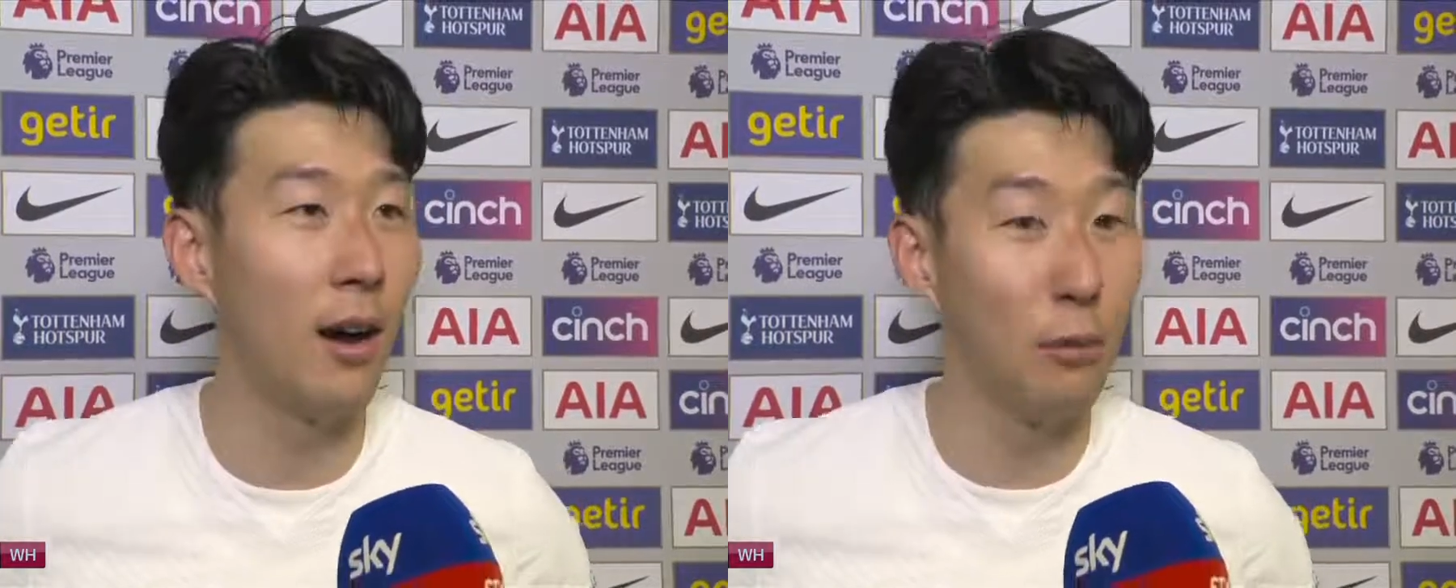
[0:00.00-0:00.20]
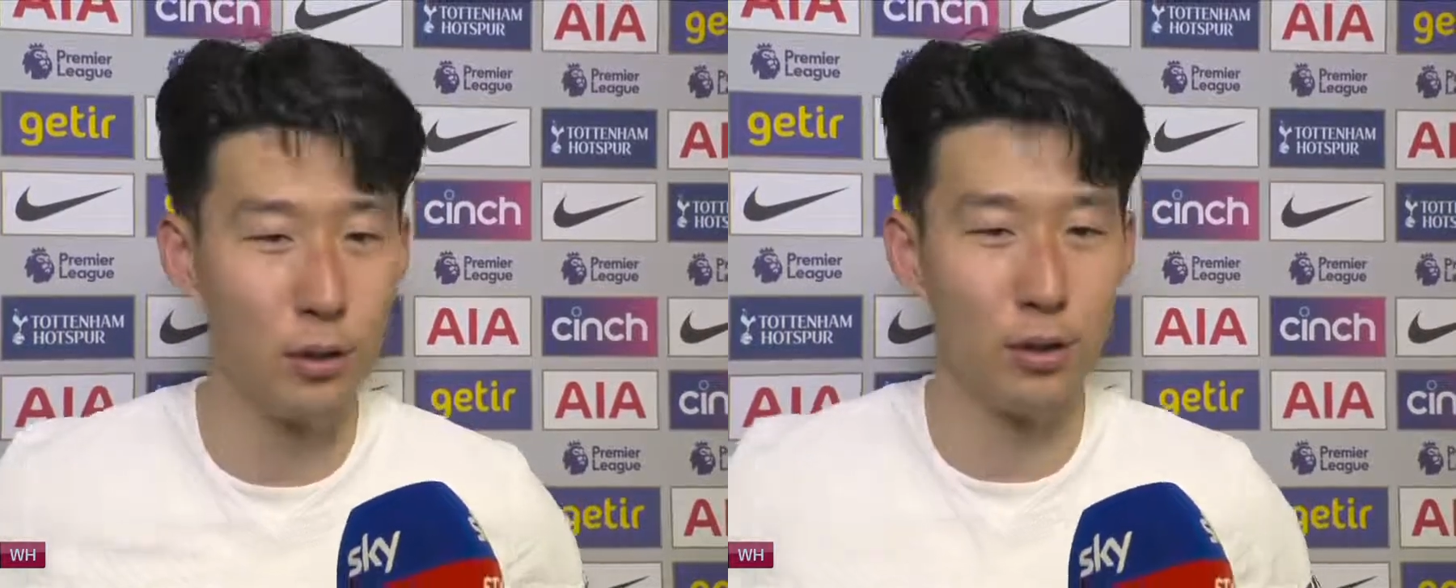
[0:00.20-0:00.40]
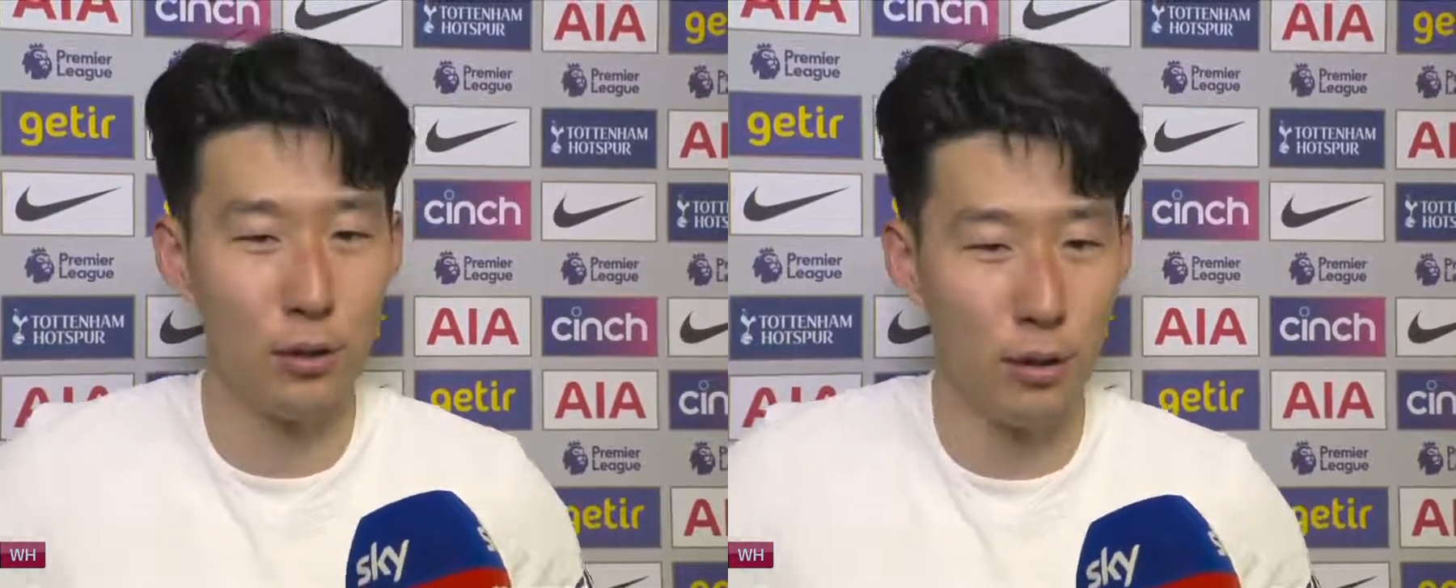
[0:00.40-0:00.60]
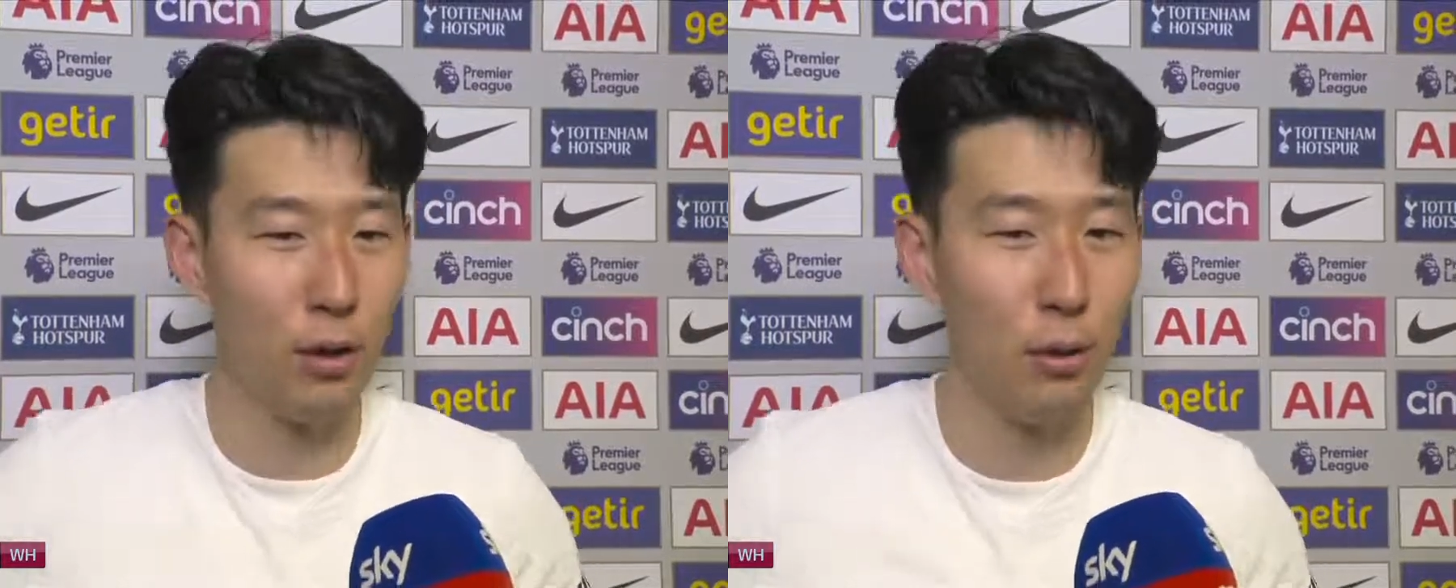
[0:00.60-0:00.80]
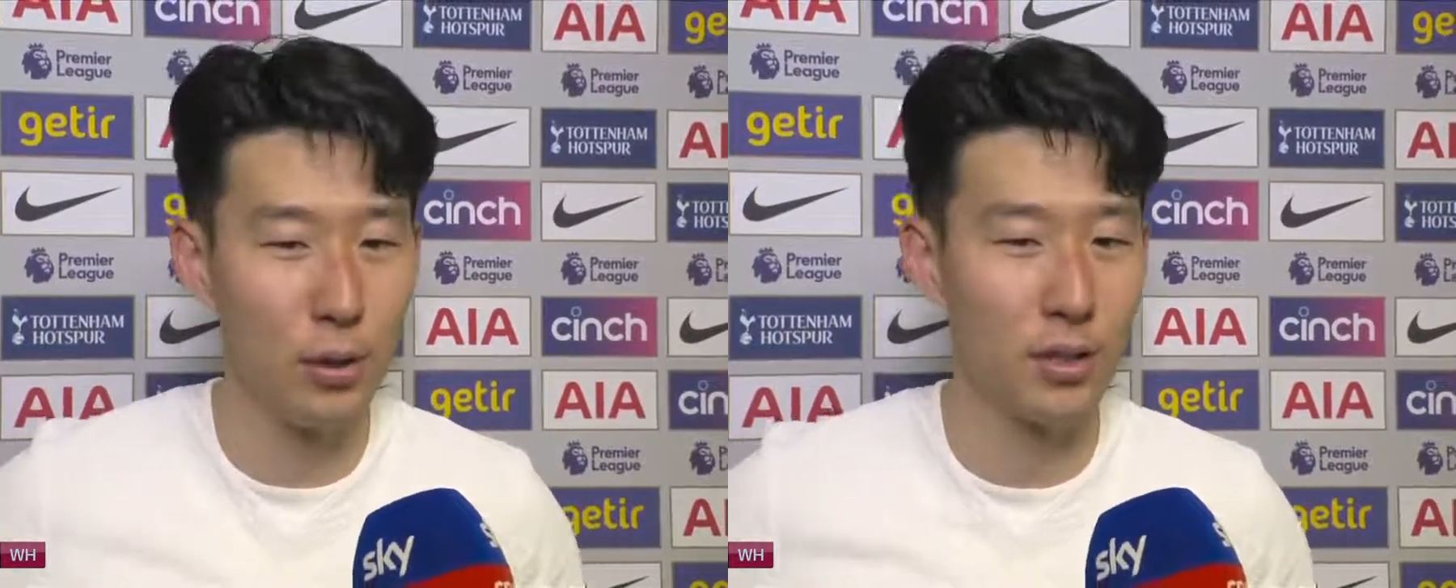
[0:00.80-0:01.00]
I want to
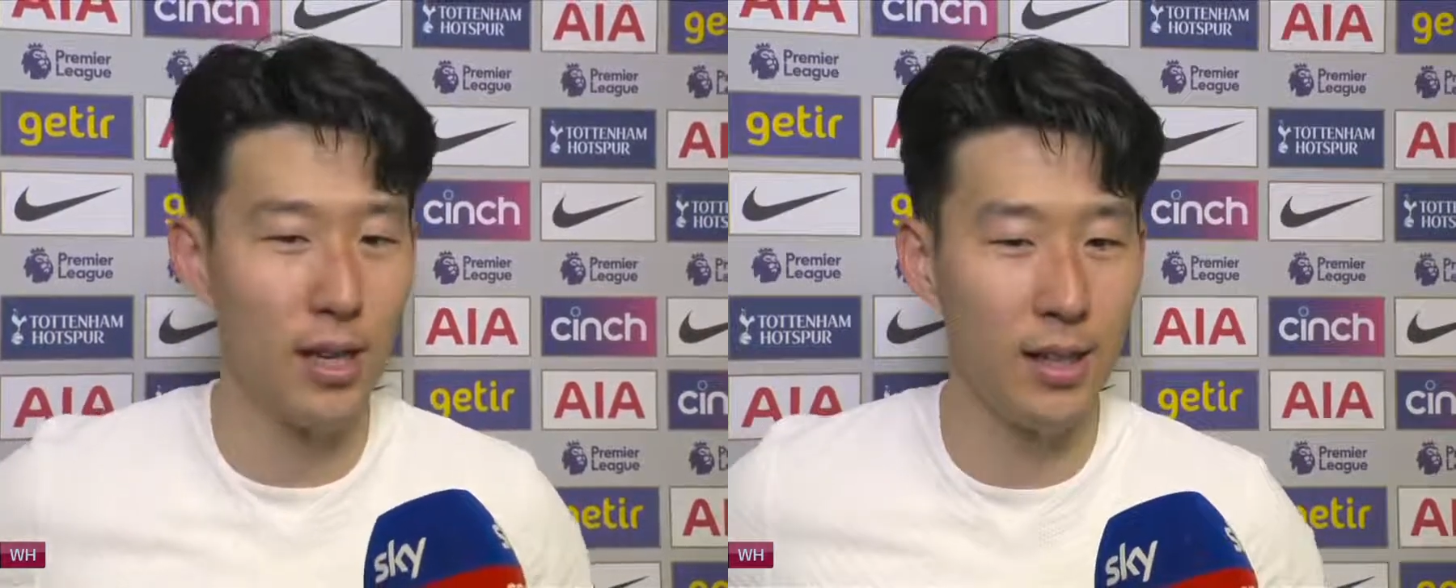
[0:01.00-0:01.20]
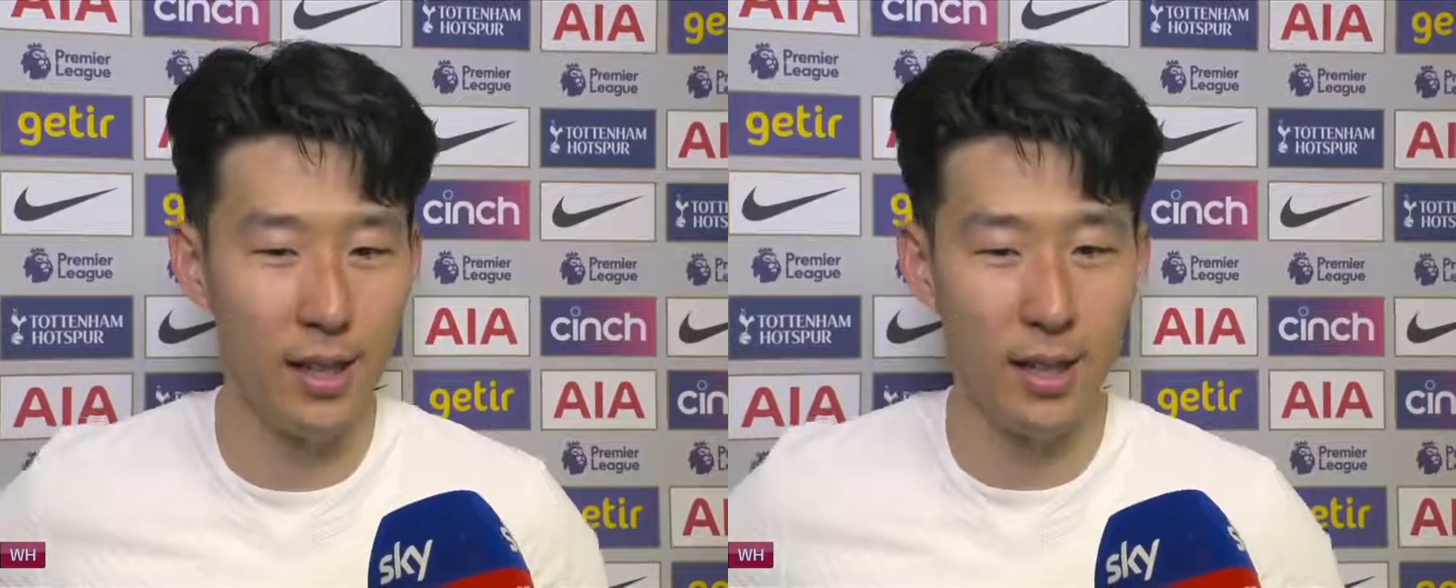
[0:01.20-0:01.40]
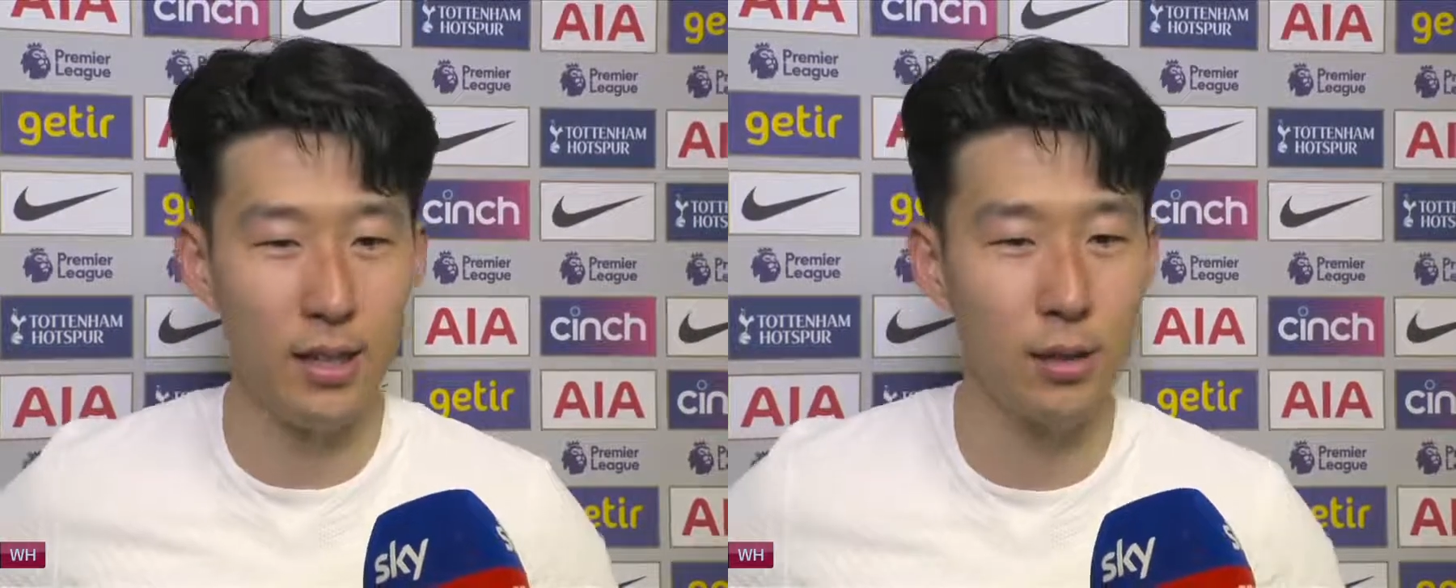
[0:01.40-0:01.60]
always that uh,